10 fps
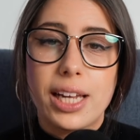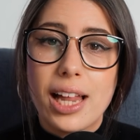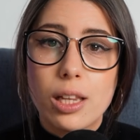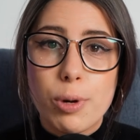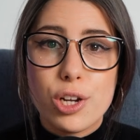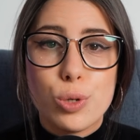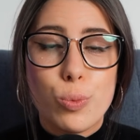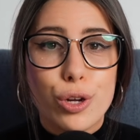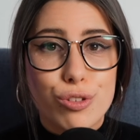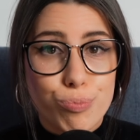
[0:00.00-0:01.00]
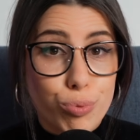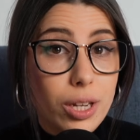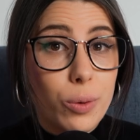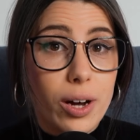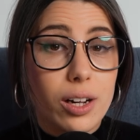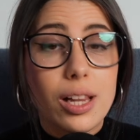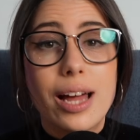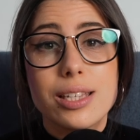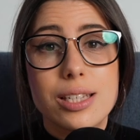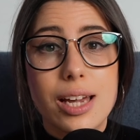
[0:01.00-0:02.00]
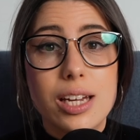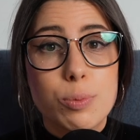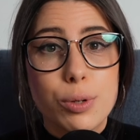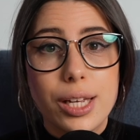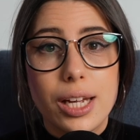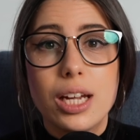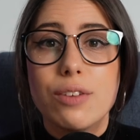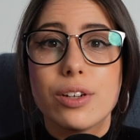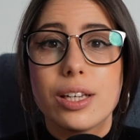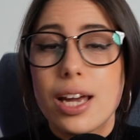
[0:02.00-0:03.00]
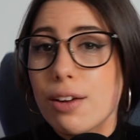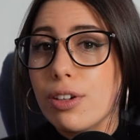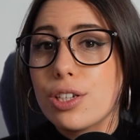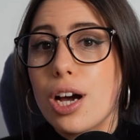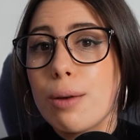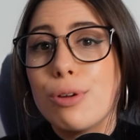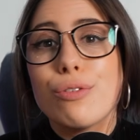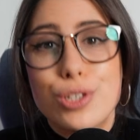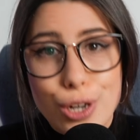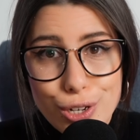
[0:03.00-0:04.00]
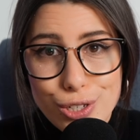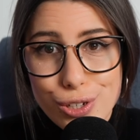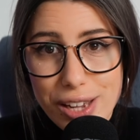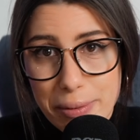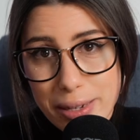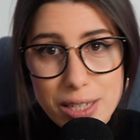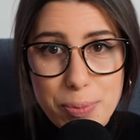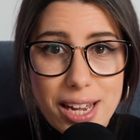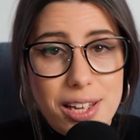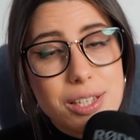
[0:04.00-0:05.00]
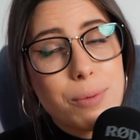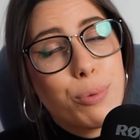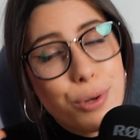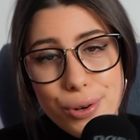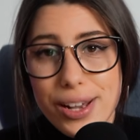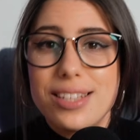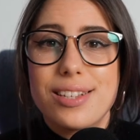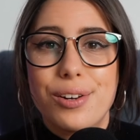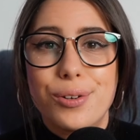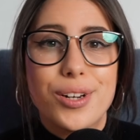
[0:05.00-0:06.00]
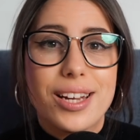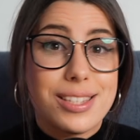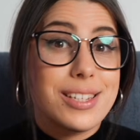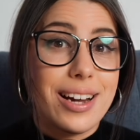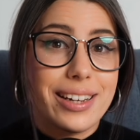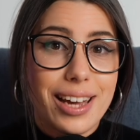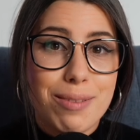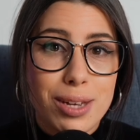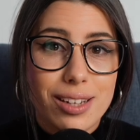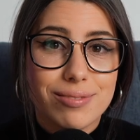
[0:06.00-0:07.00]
calibration works pretty well and stays pretty even every time you return to your gaming space, put your headset on and start gaming.